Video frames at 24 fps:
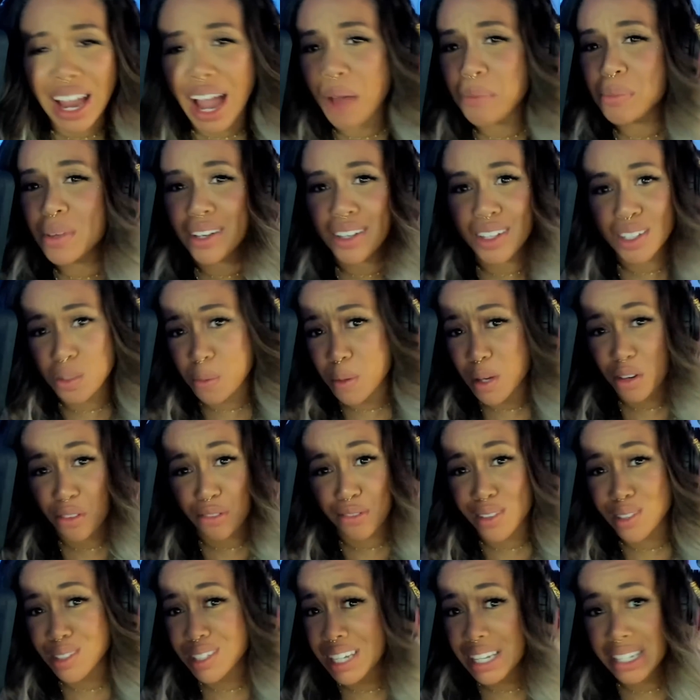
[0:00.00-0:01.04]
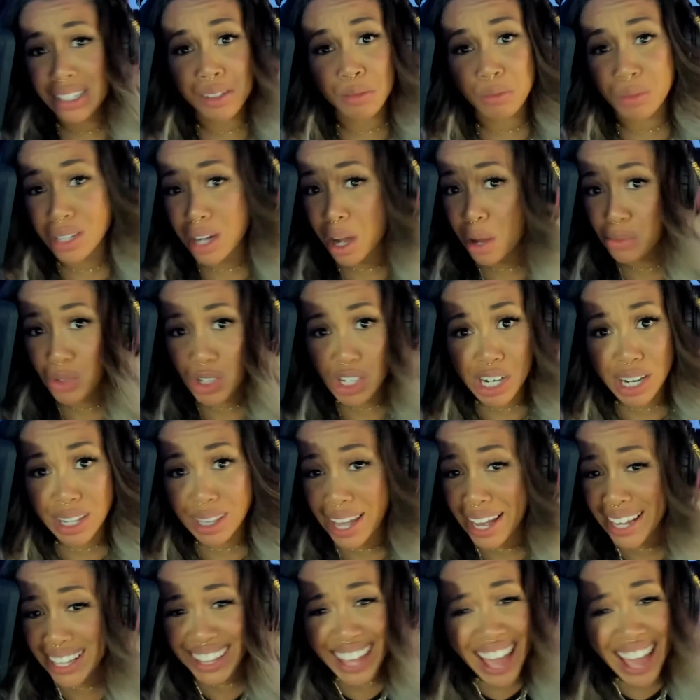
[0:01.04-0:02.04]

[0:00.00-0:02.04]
Like, I'd be on speakerphone saying some dumb shit like